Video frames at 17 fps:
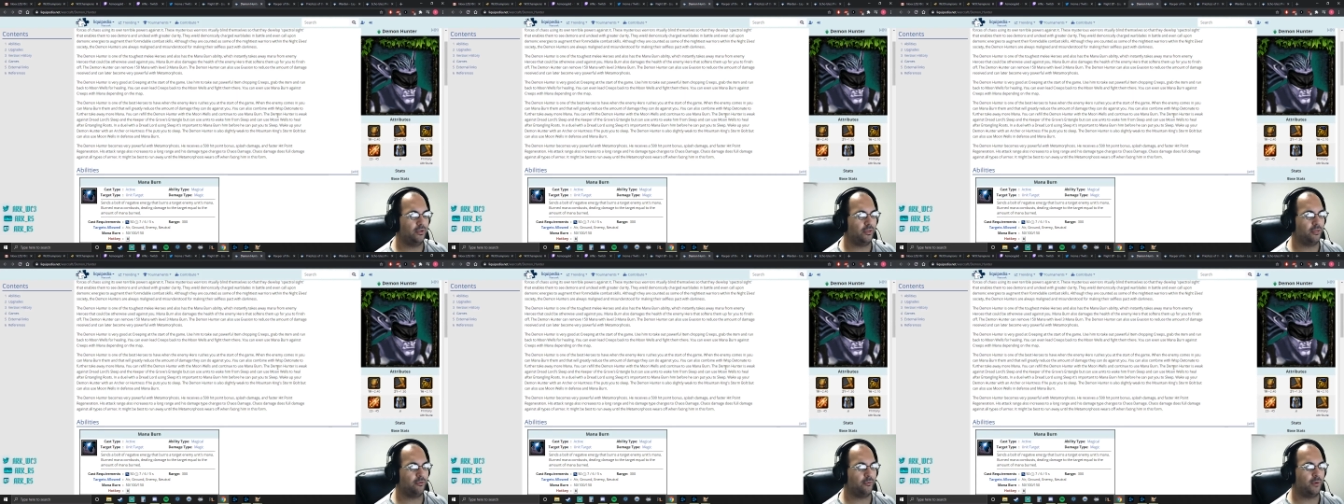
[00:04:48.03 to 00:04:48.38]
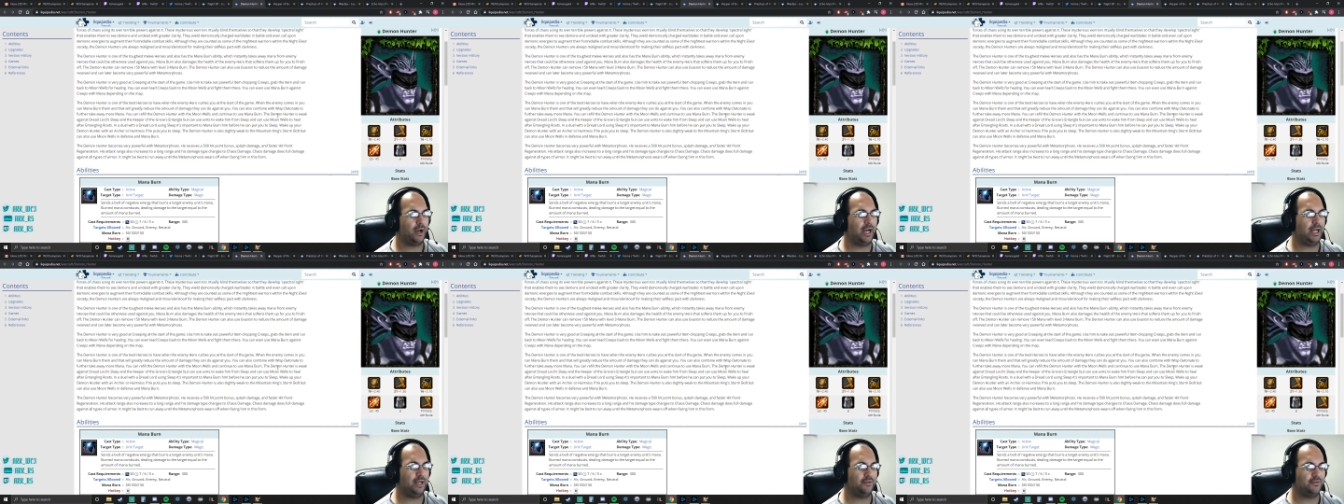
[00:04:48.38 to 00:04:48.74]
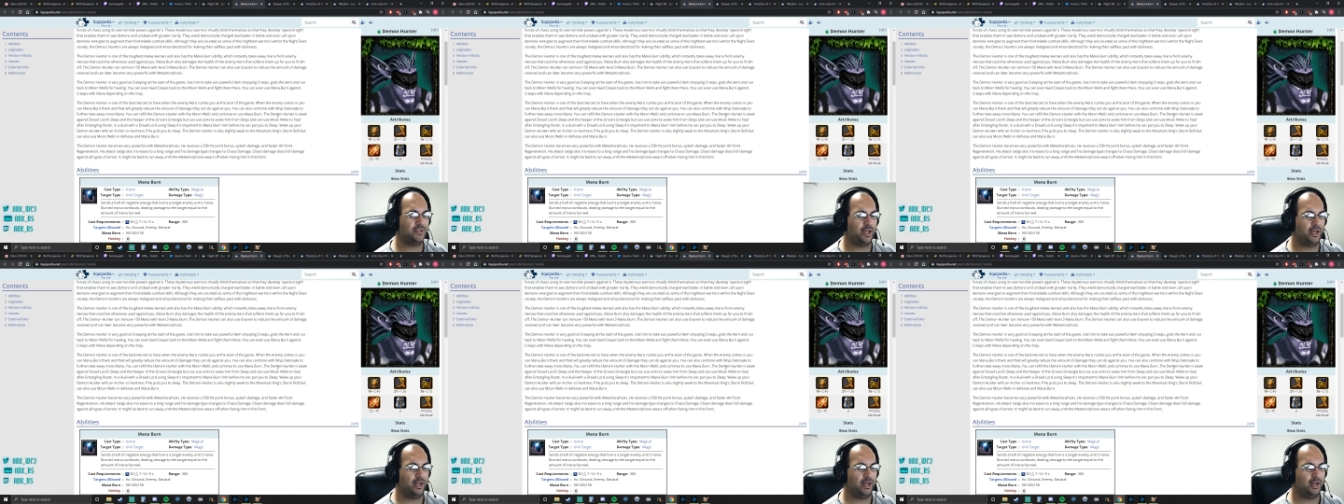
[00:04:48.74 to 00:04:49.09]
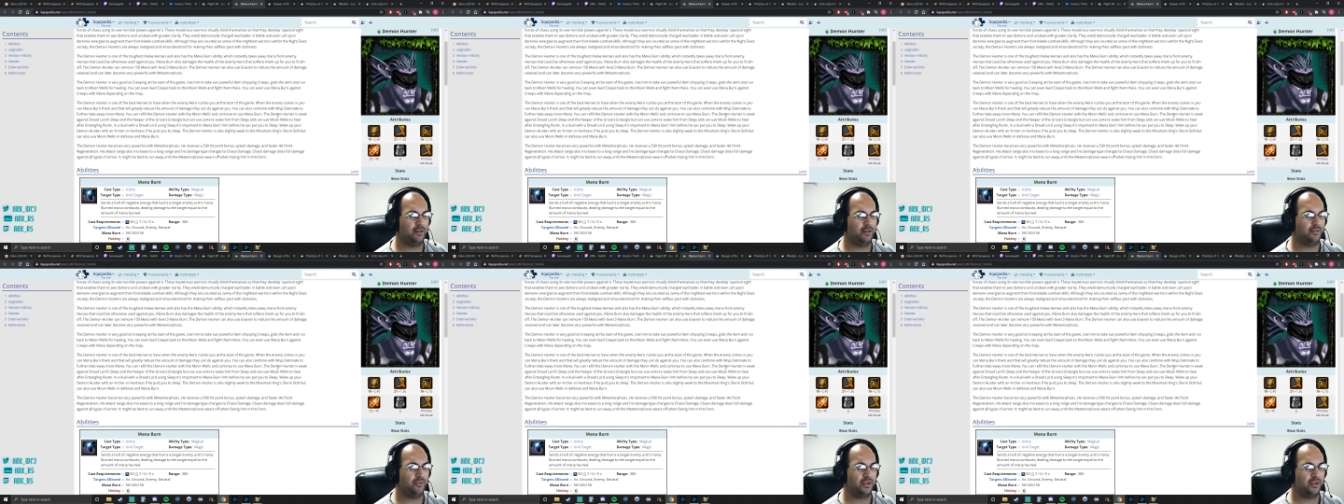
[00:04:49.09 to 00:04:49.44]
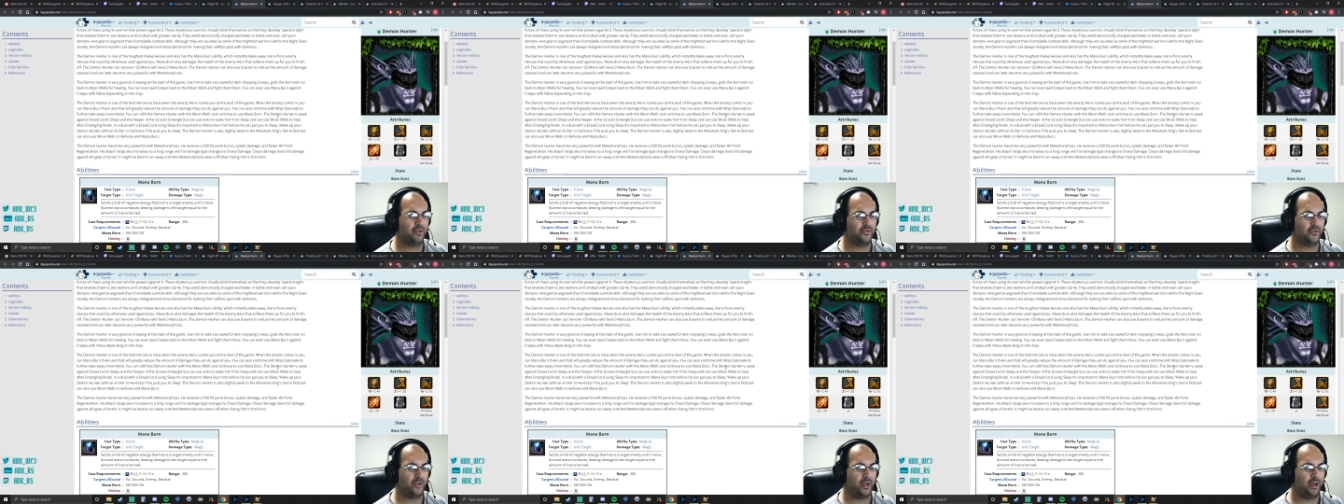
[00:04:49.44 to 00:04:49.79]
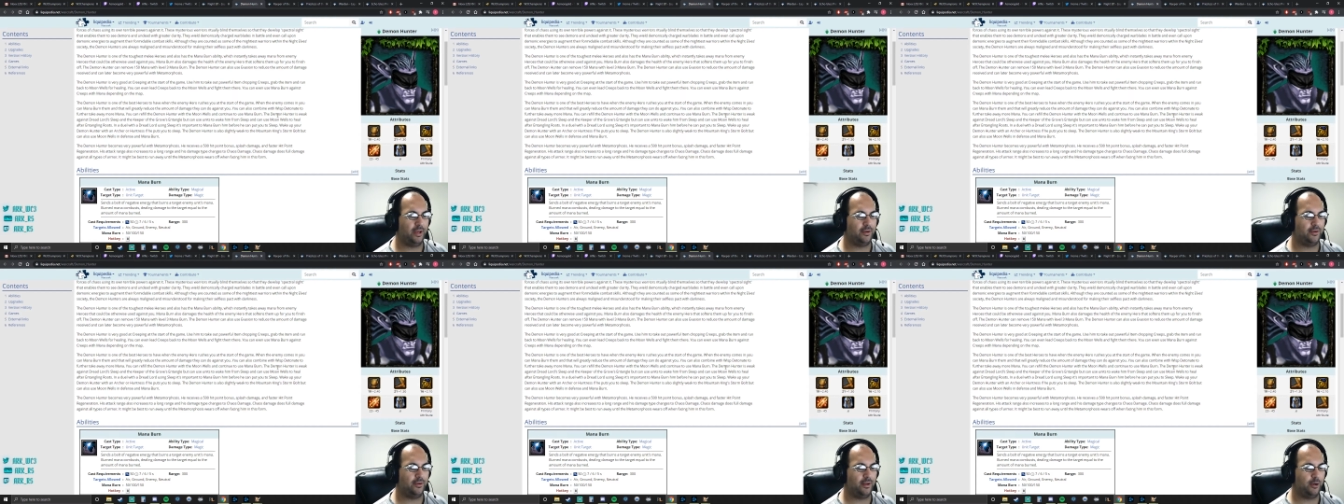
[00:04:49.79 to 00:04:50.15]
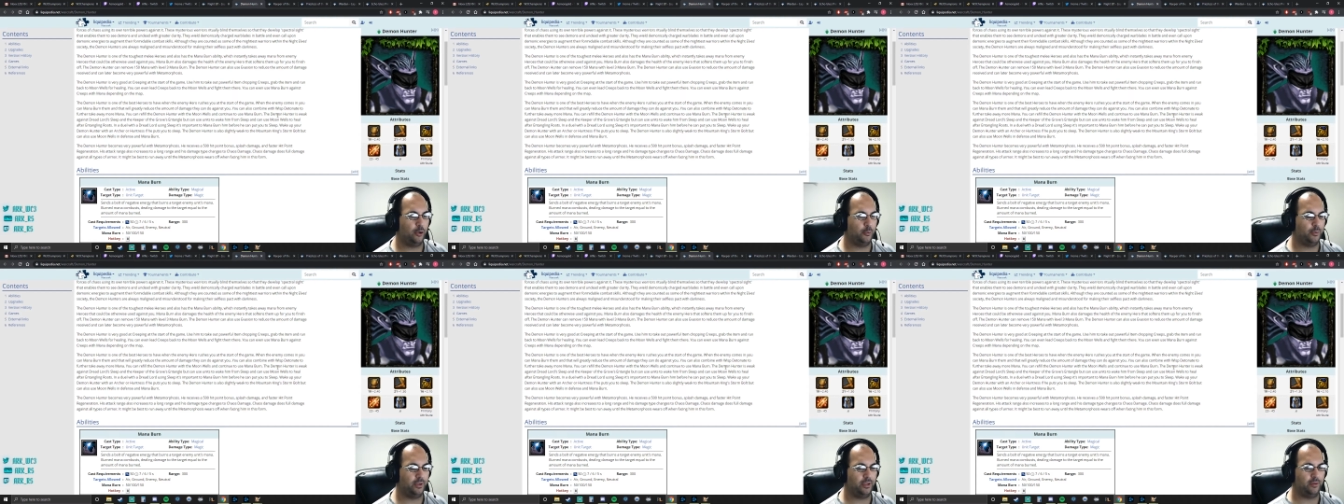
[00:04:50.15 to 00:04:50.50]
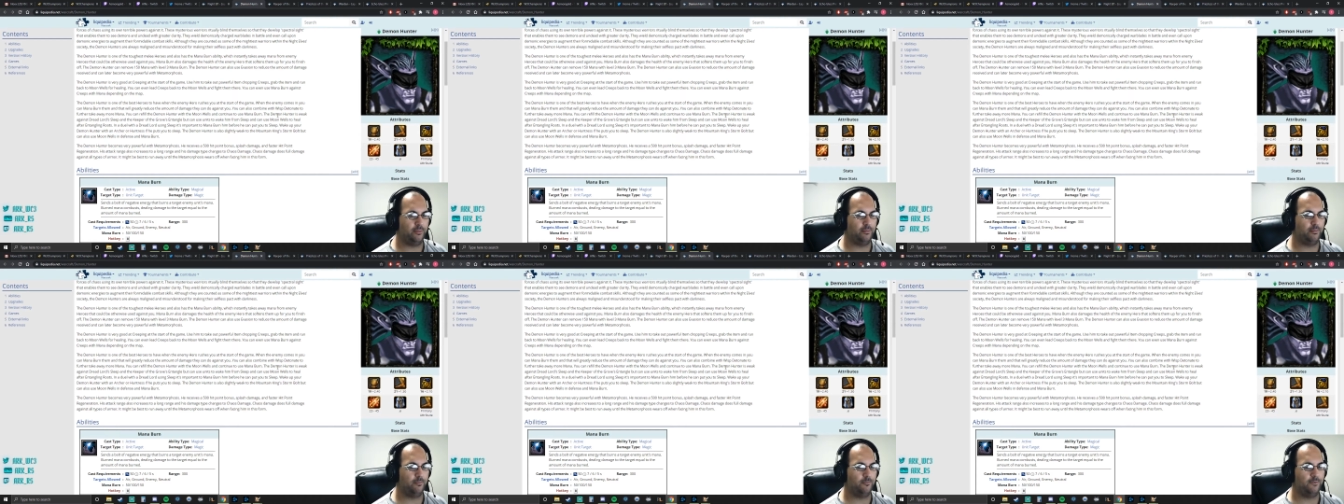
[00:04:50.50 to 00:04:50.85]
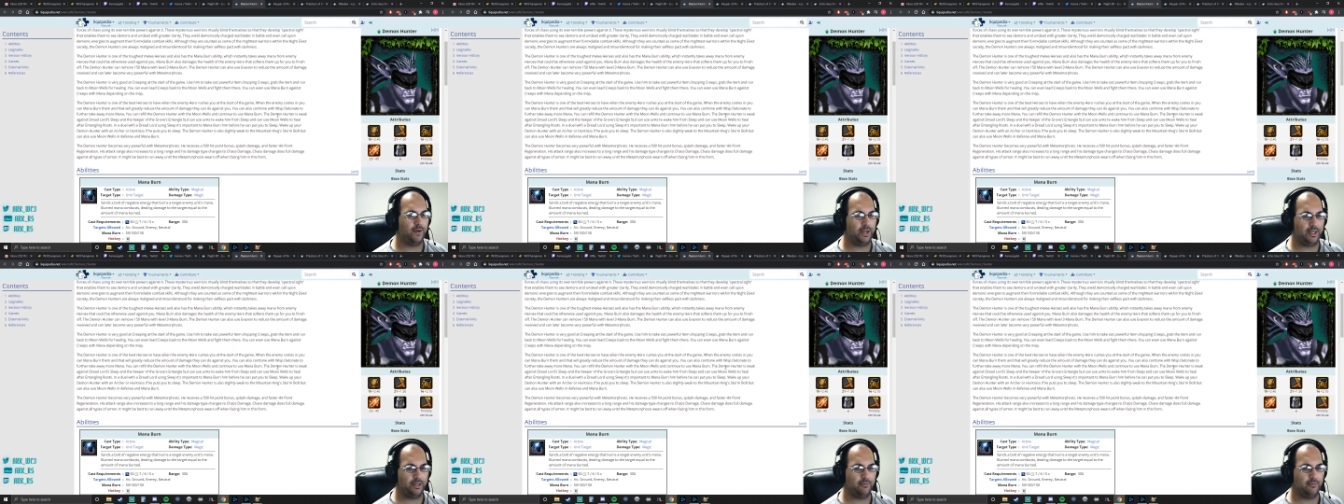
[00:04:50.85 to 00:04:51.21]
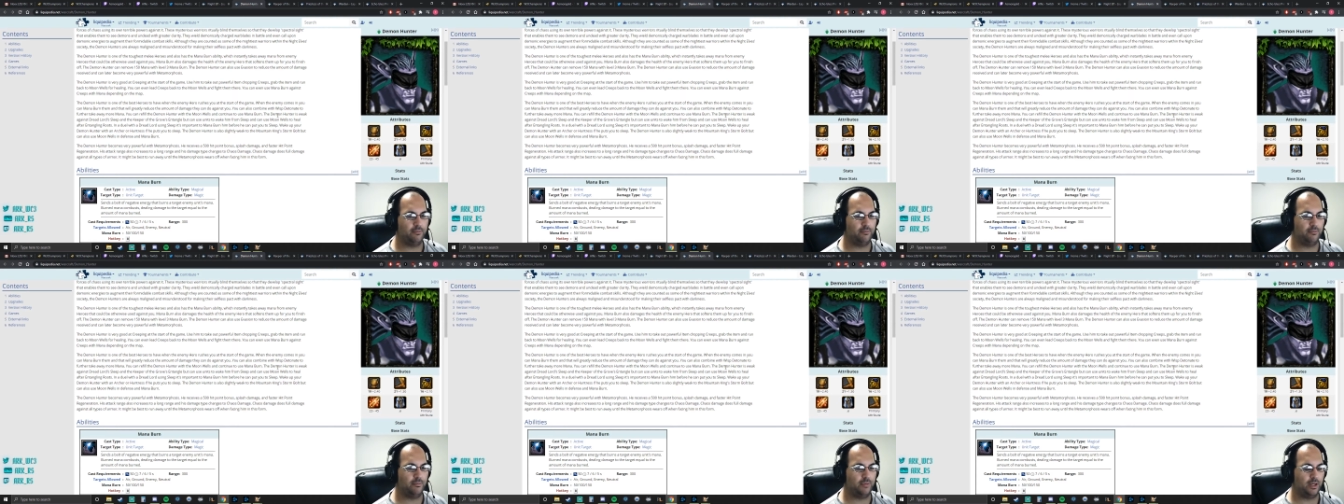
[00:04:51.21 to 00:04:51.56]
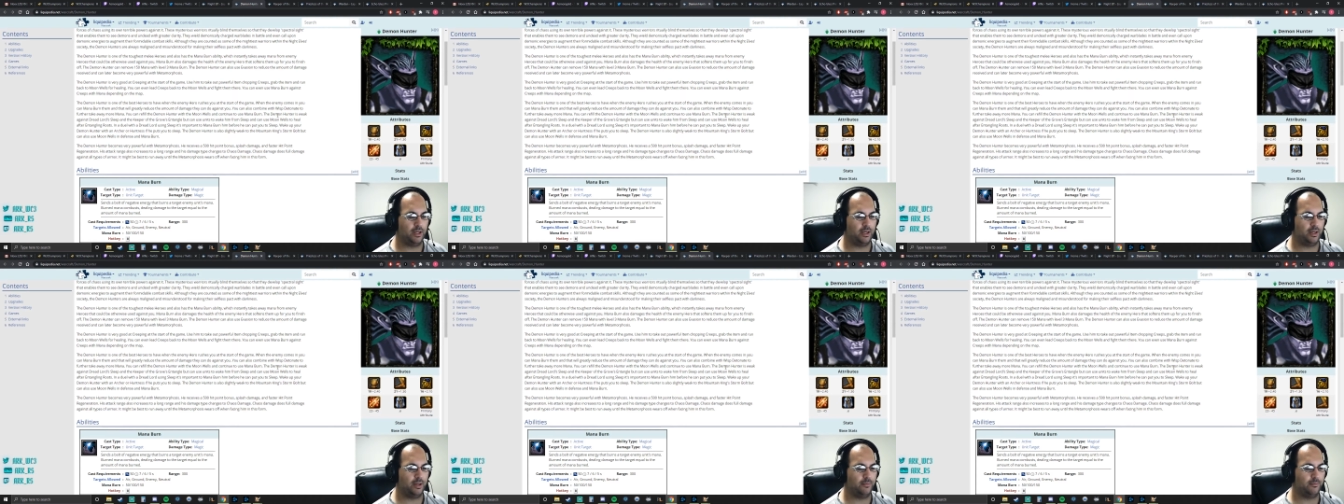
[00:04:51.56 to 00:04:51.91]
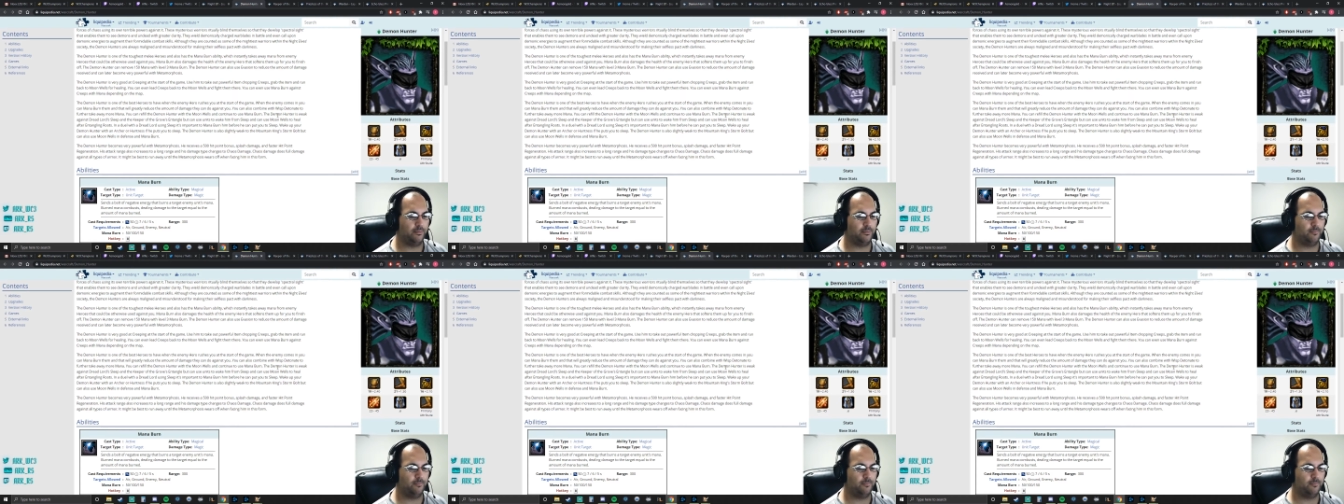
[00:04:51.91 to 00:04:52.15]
thrives on things that help him fight um,